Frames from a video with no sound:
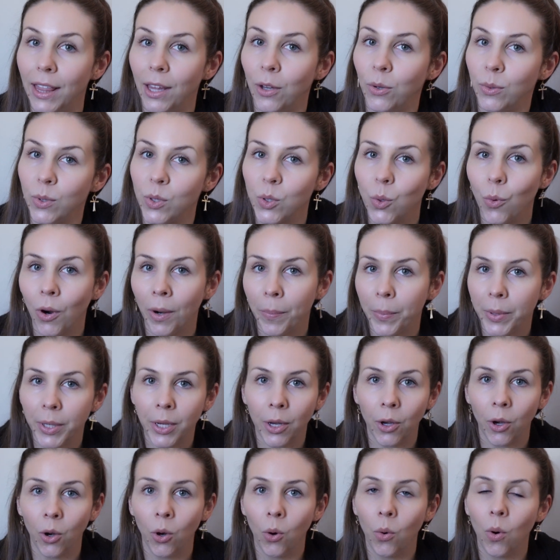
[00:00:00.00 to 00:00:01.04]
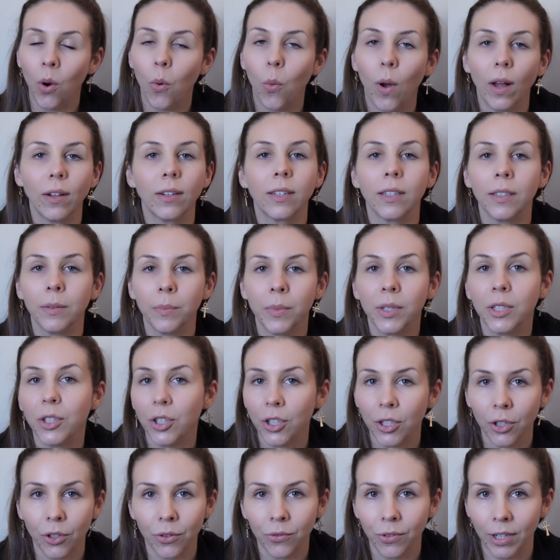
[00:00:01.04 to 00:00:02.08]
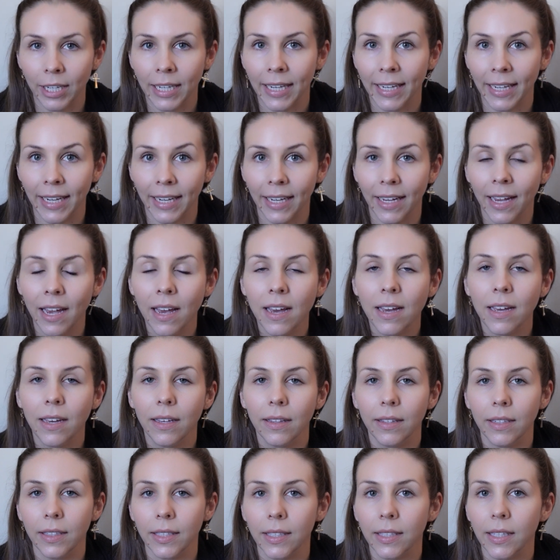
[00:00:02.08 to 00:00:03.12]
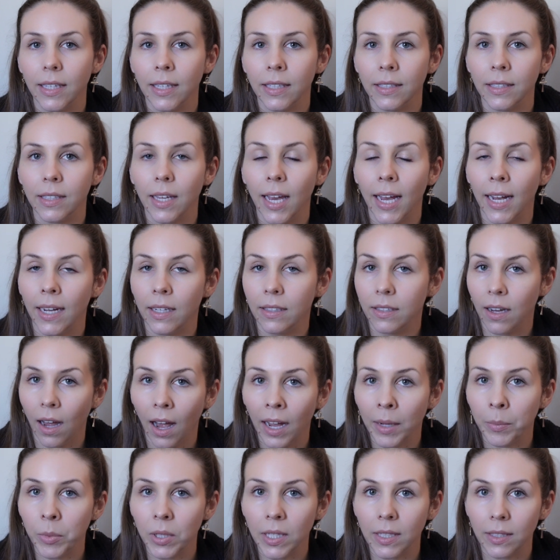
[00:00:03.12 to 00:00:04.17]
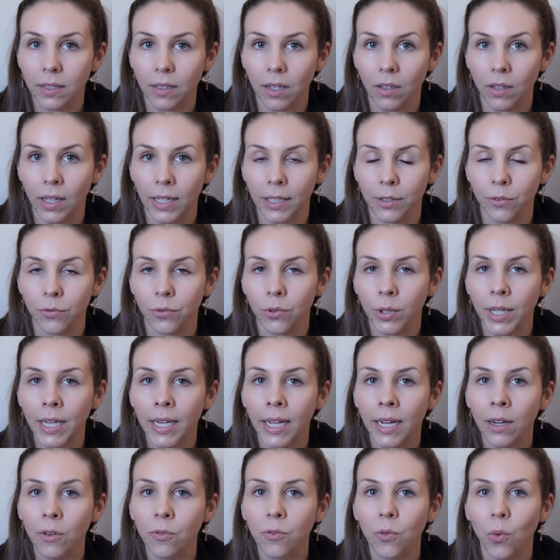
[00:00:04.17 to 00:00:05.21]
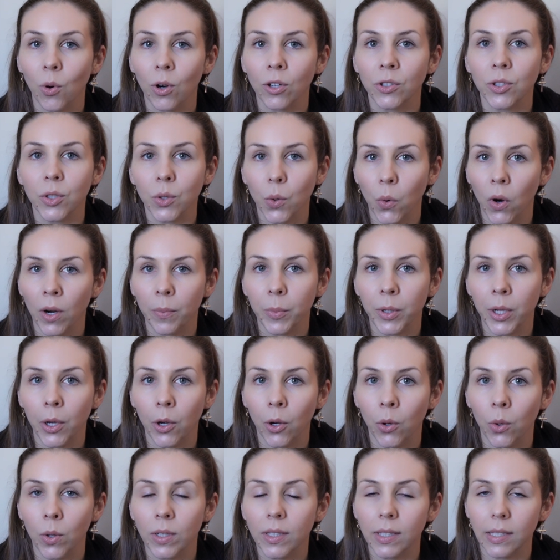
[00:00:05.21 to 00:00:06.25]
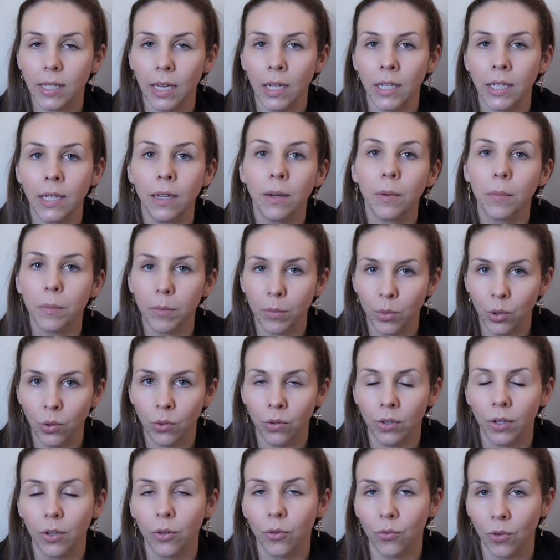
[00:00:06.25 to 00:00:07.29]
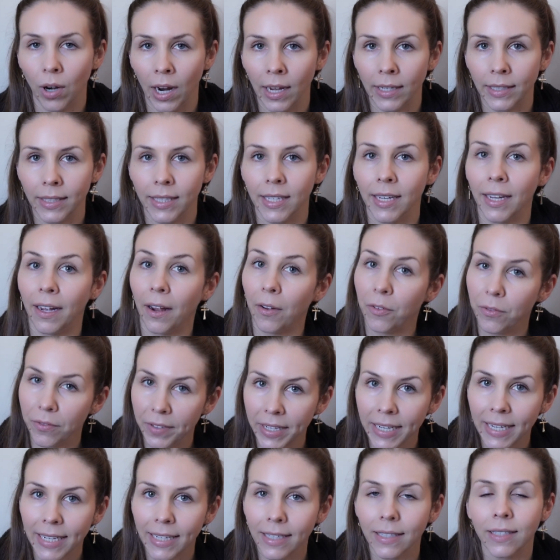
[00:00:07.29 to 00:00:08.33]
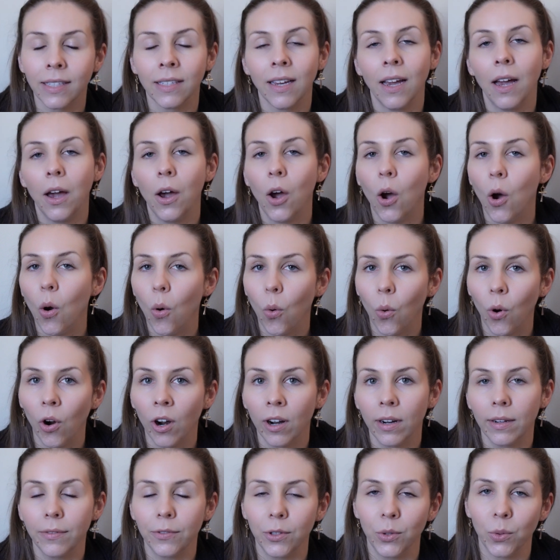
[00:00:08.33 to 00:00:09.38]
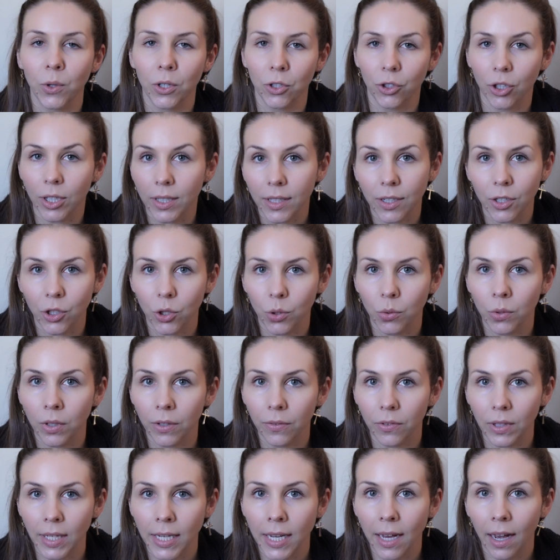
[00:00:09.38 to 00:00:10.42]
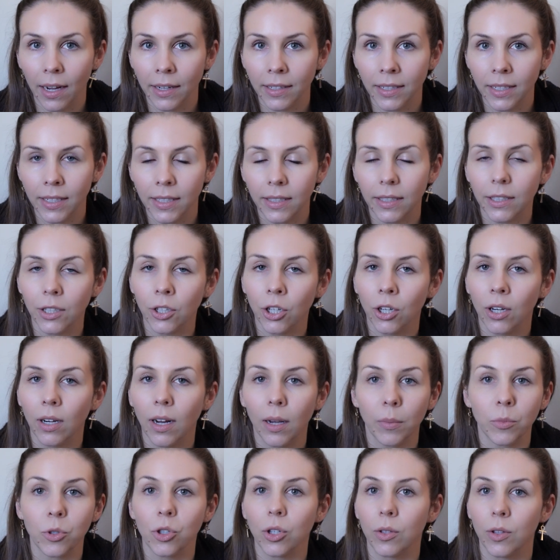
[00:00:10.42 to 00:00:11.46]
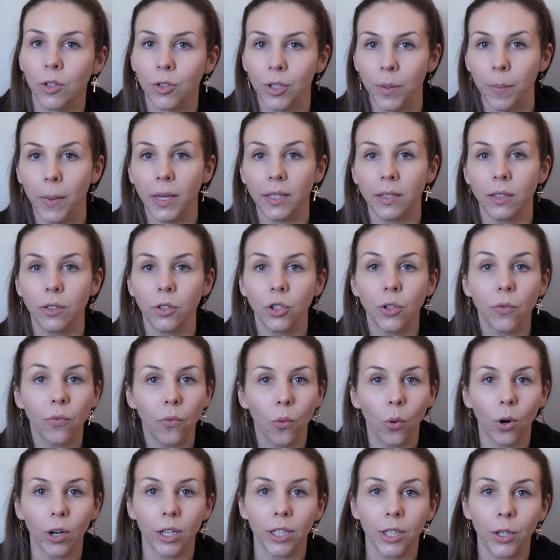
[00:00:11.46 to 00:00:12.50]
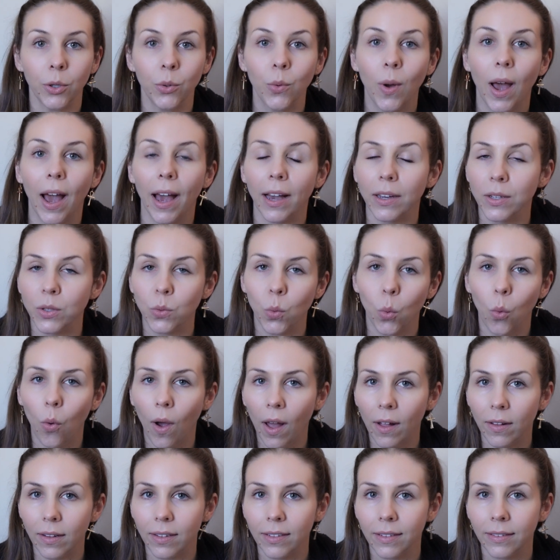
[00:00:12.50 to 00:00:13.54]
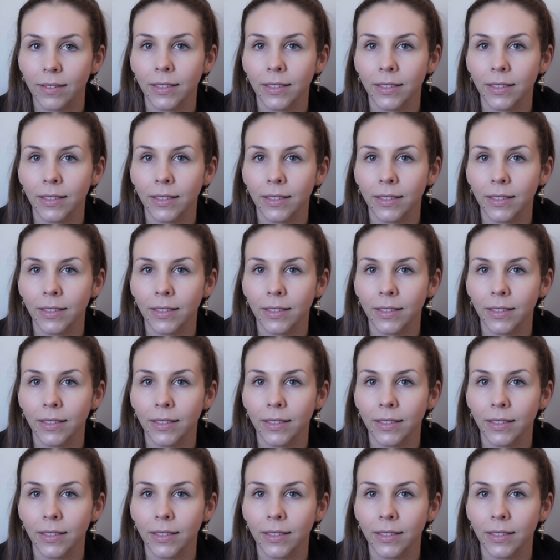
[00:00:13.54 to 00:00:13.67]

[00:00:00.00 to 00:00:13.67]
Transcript: Scorpio, welcome to your reading. This is a timeless collective reading for Scorpio, Sun, Moon, Rising, Venus, or if you were just intuitively guided here, I'm sure there's a message for you as well.